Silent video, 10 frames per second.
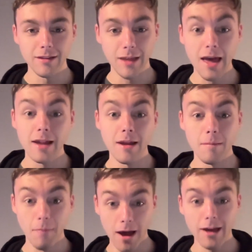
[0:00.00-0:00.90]
then
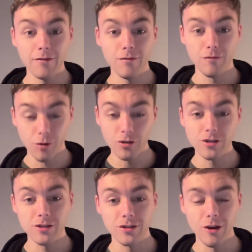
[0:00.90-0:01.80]
my first